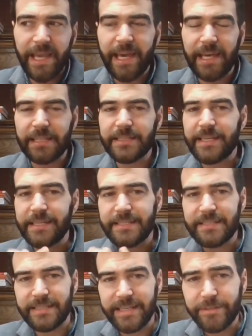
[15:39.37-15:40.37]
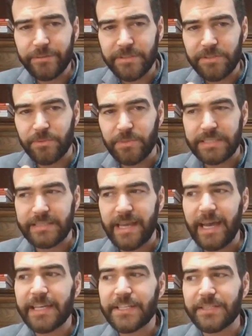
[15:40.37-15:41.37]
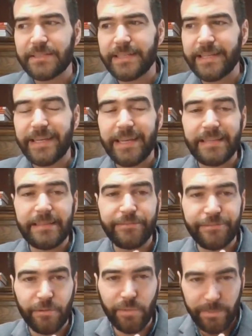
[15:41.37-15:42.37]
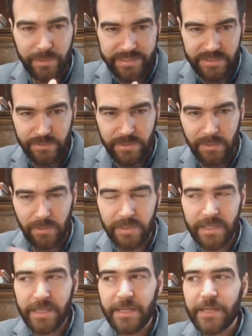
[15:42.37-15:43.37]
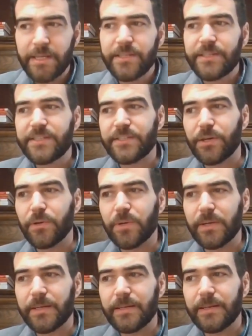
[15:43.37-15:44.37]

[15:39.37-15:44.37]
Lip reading: And his secret was actually in the follow-up as well. So